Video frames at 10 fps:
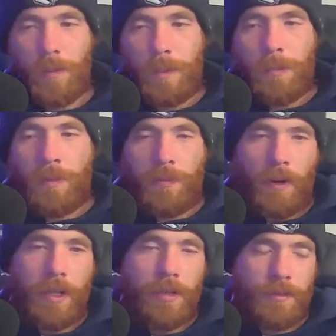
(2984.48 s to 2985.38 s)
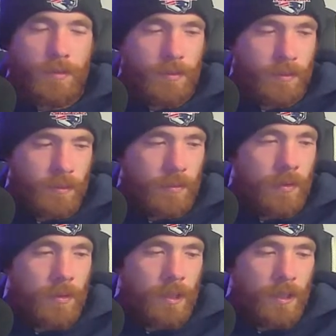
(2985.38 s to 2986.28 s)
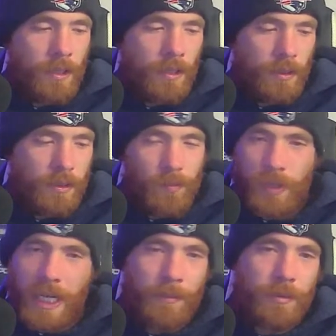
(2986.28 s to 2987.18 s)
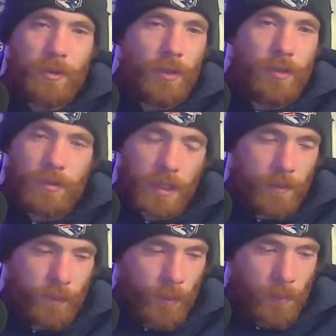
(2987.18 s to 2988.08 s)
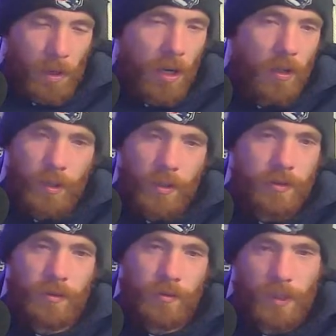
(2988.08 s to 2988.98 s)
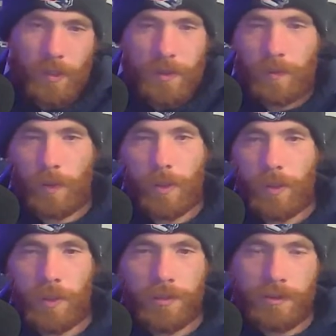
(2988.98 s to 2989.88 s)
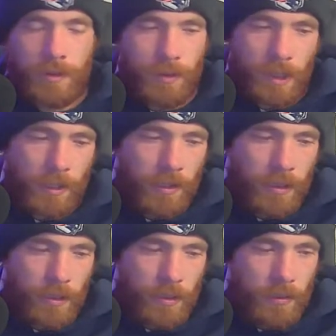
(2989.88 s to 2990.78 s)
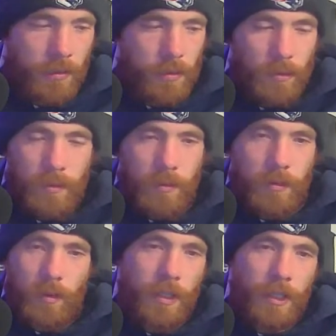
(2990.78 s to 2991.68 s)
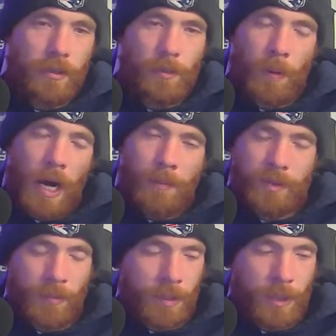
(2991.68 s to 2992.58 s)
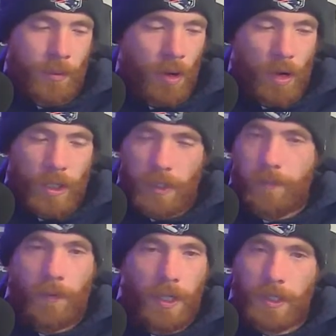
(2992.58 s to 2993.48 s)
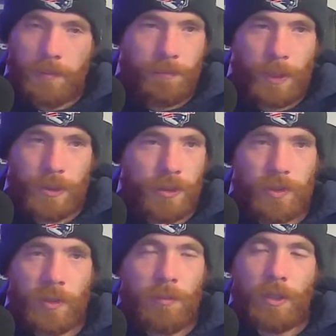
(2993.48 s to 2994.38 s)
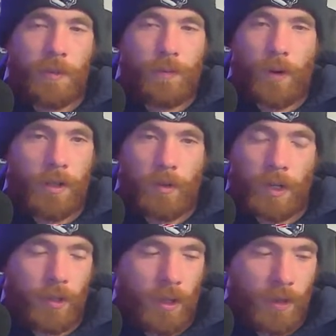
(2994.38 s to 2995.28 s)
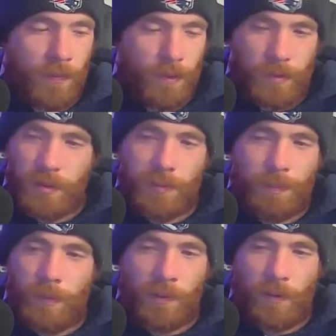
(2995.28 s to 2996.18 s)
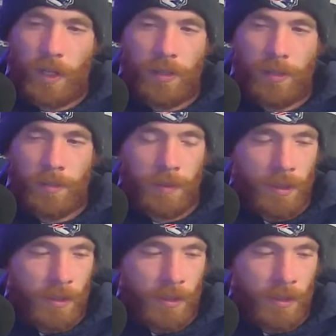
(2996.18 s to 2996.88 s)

People fight. Sometimes, dude, in football, it is what it is. You pop somebody wrong, it fucking pisses somebody the fuck right off, and you're fighting them.